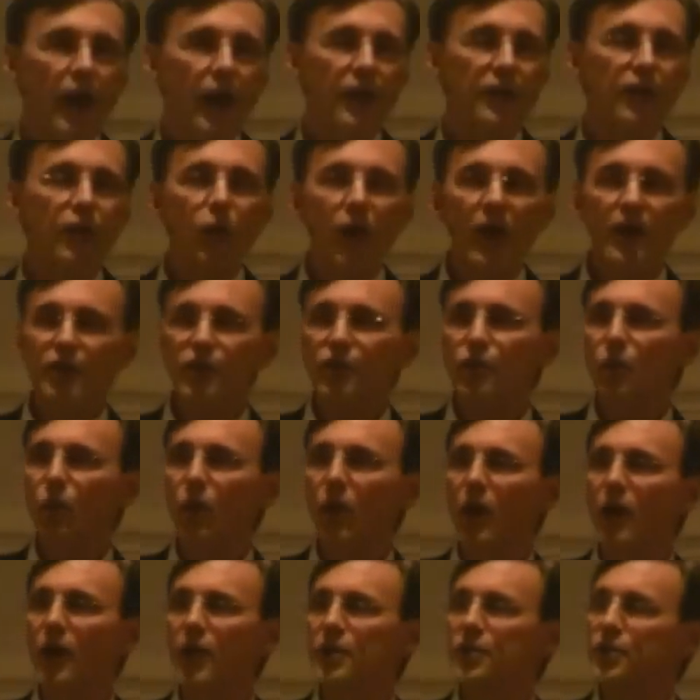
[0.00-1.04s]
And the question
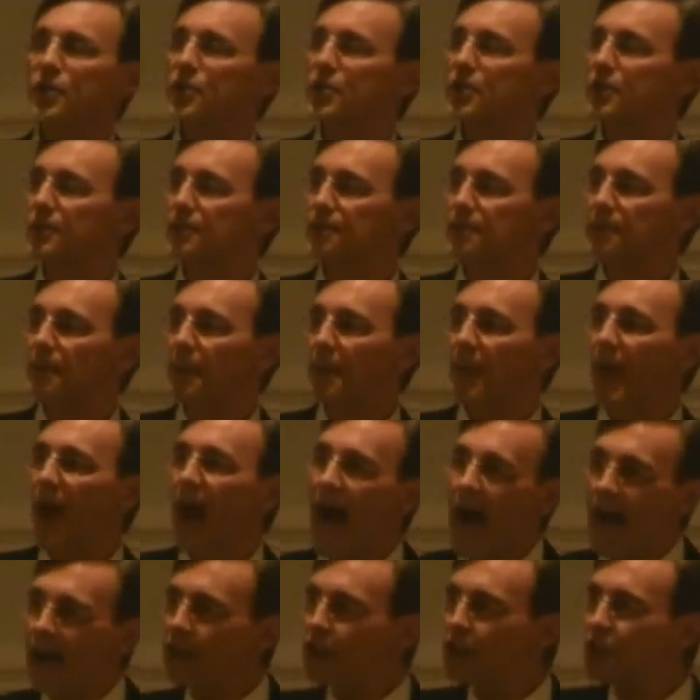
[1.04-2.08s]
was,
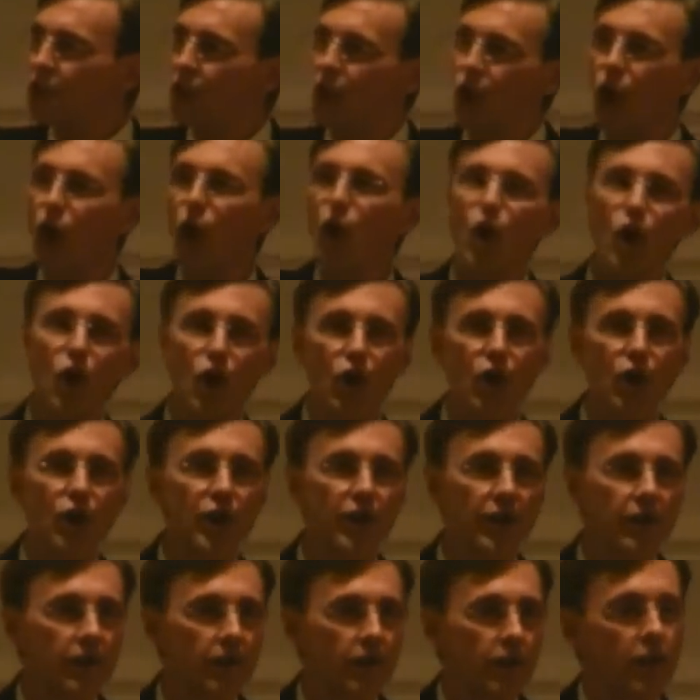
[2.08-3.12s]
how does the
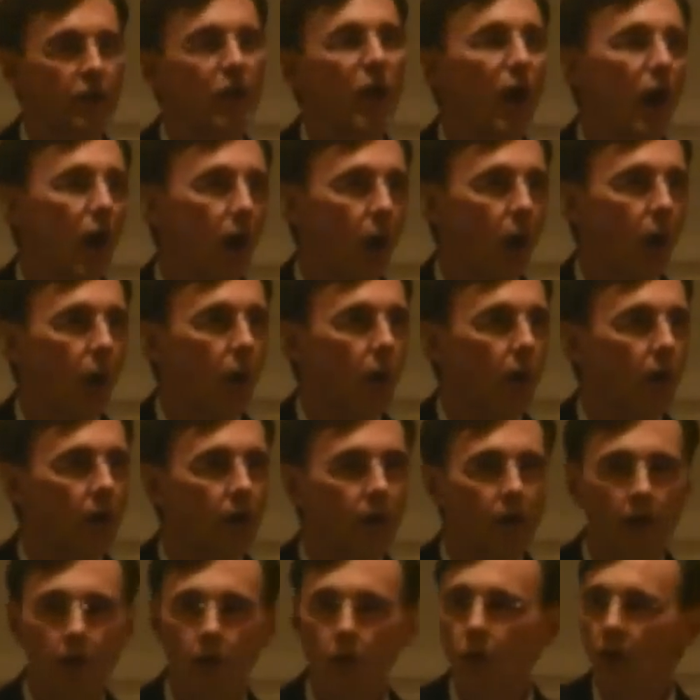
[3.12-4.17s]
herd
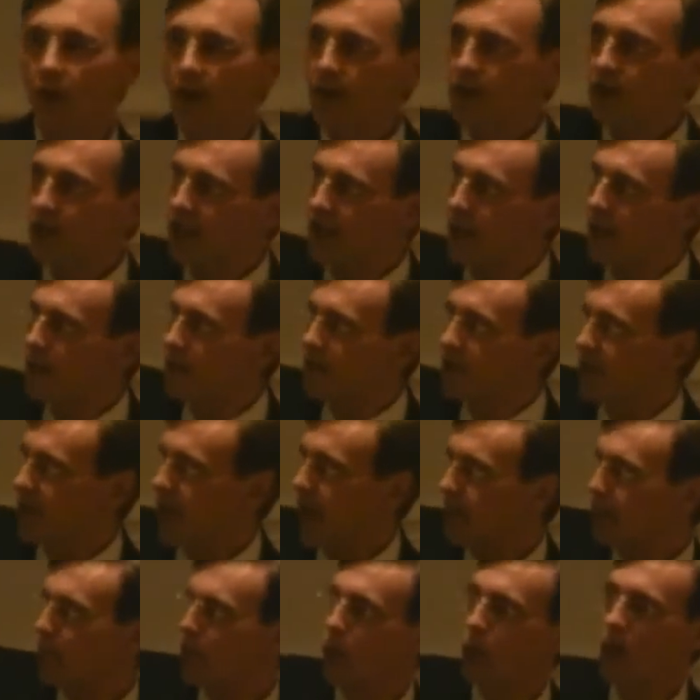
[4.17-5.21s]
know when it's time to
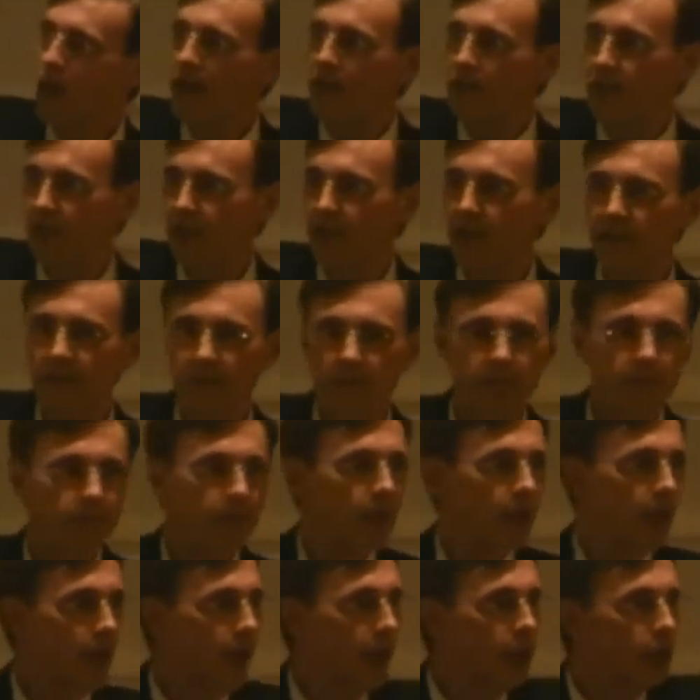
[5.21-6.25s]
stop grazing
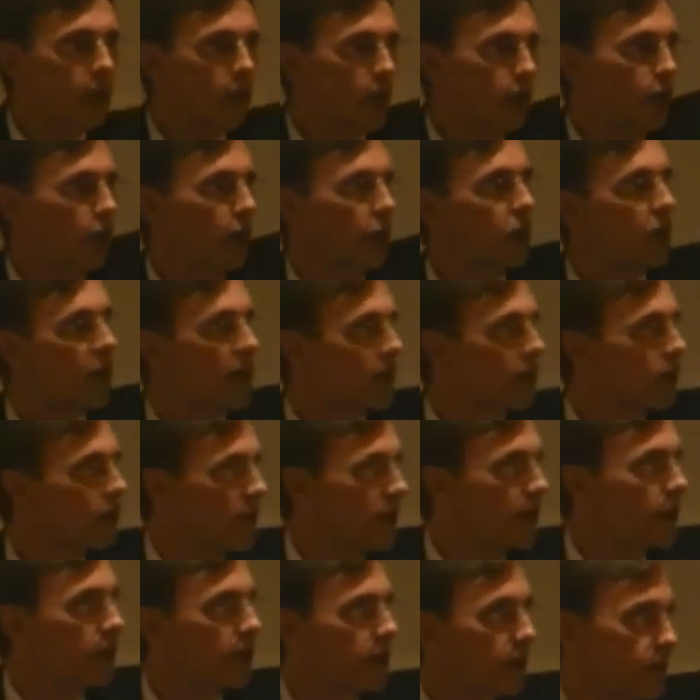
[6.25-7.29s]
and go to
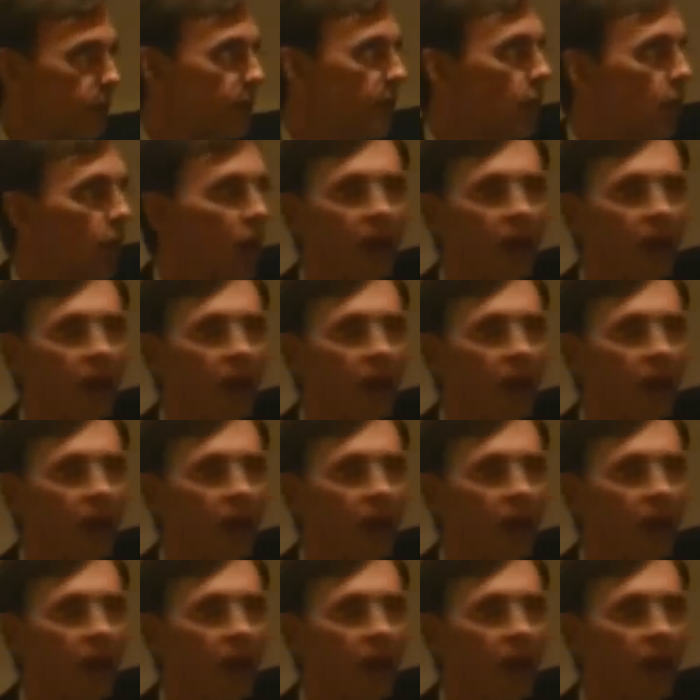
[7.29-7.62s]
one of the 3